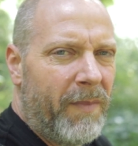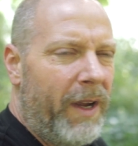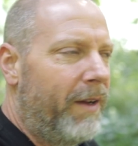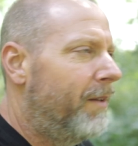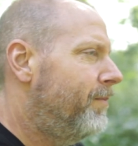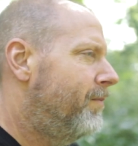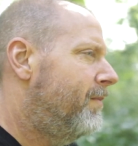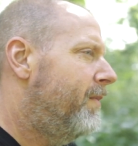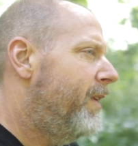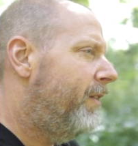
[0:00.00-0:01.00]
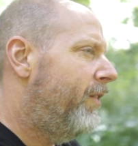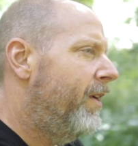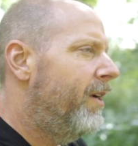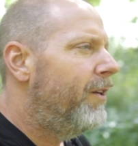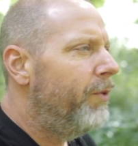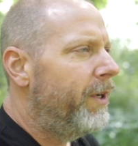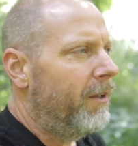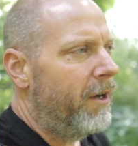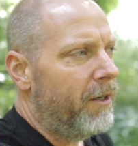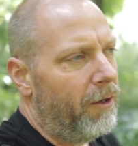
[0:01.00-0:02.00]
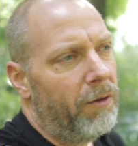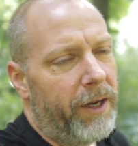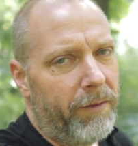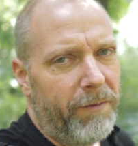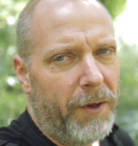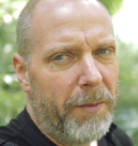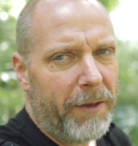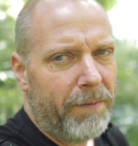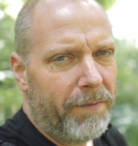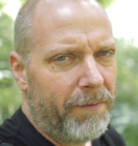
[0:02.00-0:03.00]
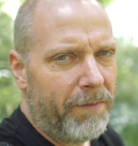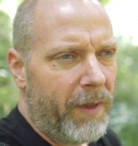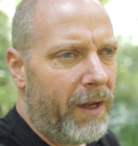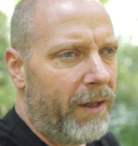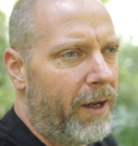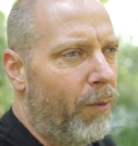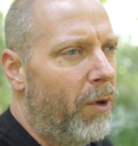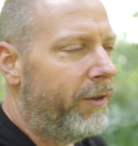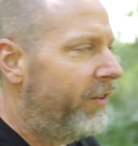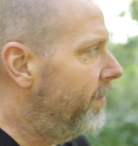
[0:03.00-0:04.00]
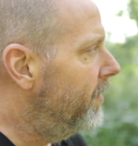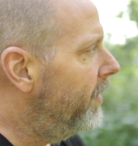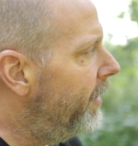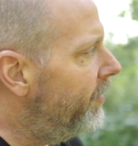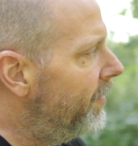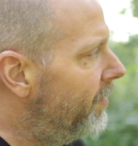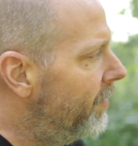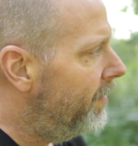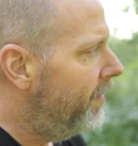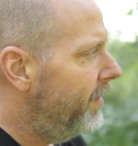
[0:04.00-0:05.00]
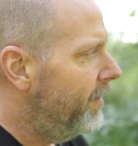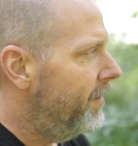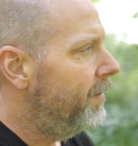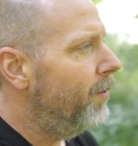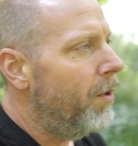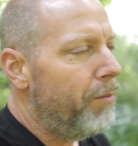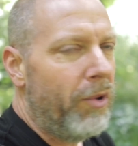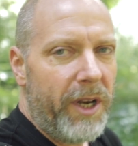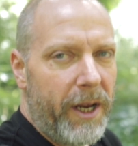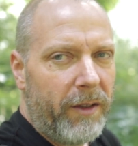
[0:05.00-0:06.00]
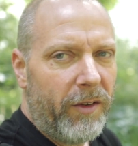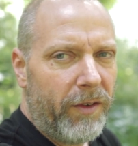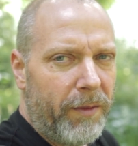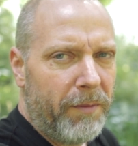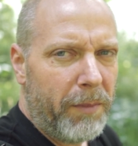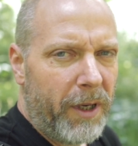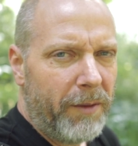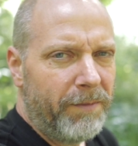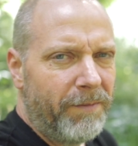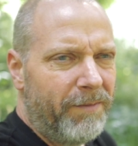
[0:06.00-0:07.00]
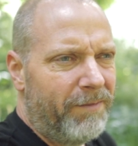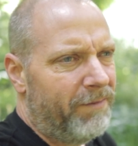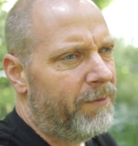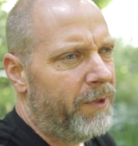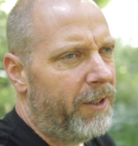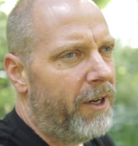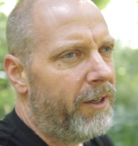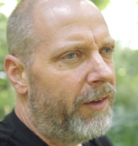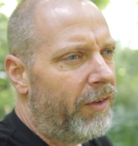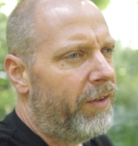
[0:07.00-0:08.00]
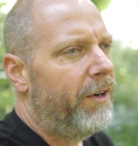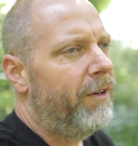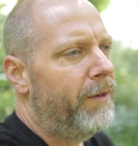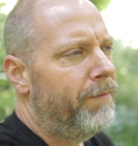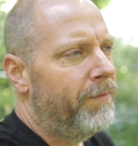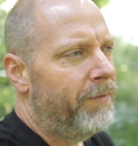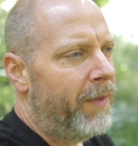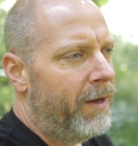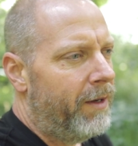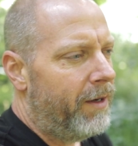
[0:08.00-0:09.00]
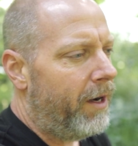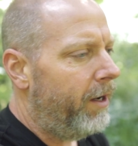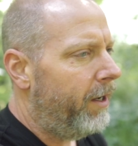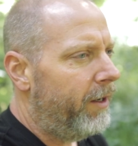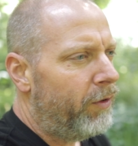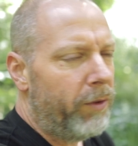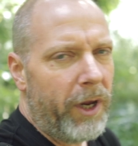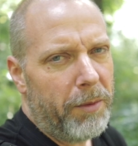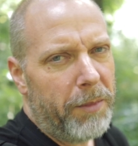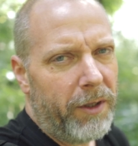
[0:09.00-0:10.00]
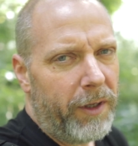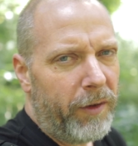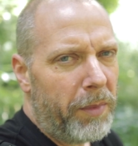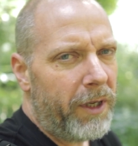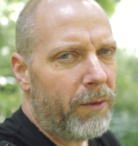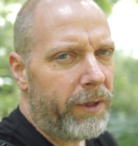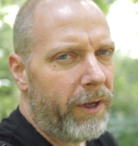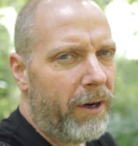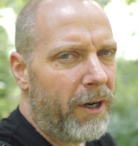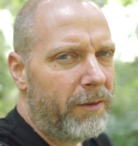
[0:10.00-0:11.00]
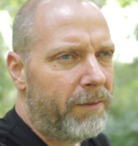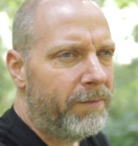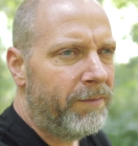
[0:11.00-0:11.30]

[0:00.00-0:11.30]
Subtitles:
yeah, that's doing a lot of low light filming. I want certain lenses, the 1.8s, but really not necessary. High ISO capabilities being what they are,